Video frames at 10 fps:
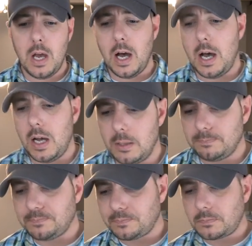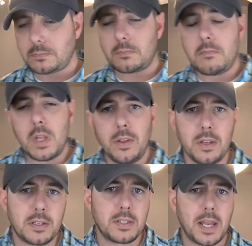Um,
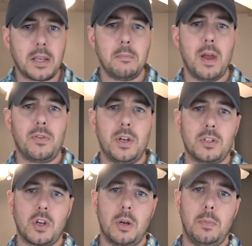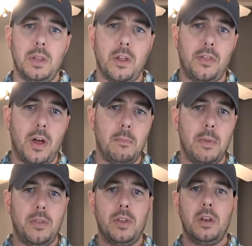the second method is going to be the thumb
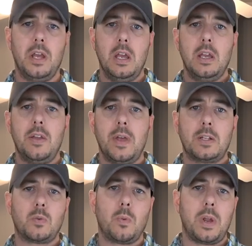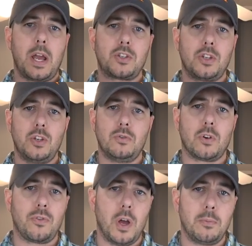method, and that's where we actually use
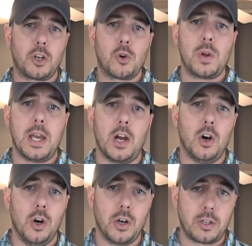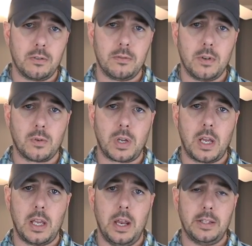our thumb to create a hook
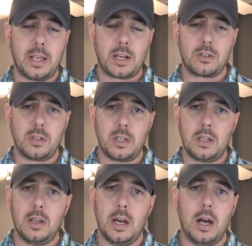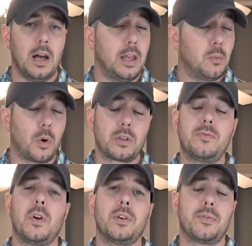okay? And it's actually, uh, it works
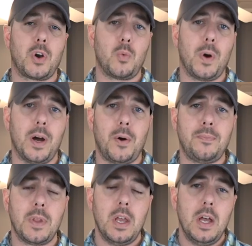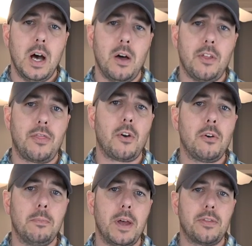very, very well. Uh, the
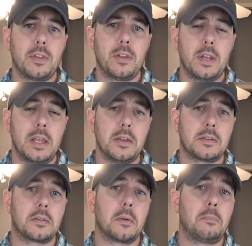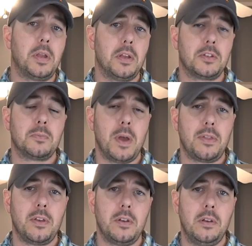third method is the pinch
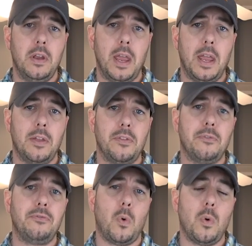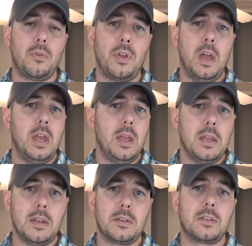method, and the fourth
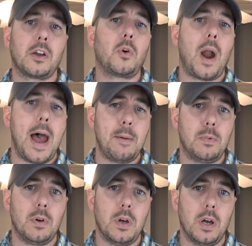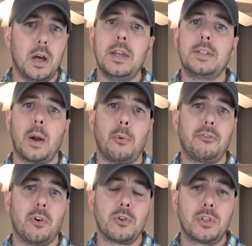is the grab, uh, as I
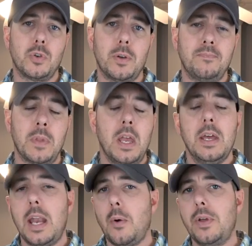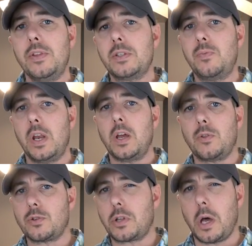refer to it. Now in this video,
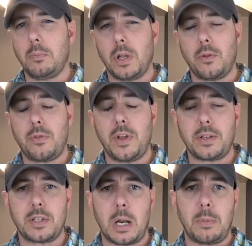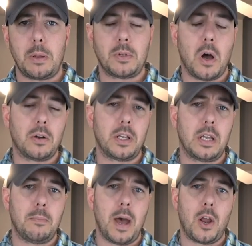there's a couple other things that I'll be talking
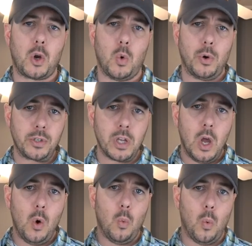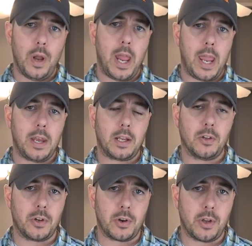about. Of course, one-handed
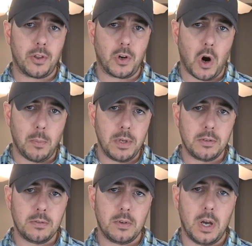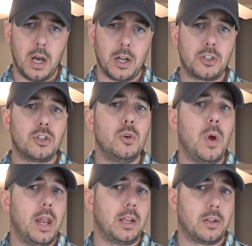clearing of the garment, uh,
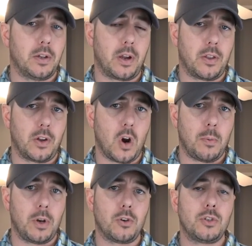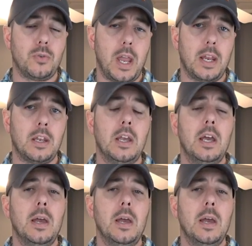two-handed clearing of the garment or two-handed.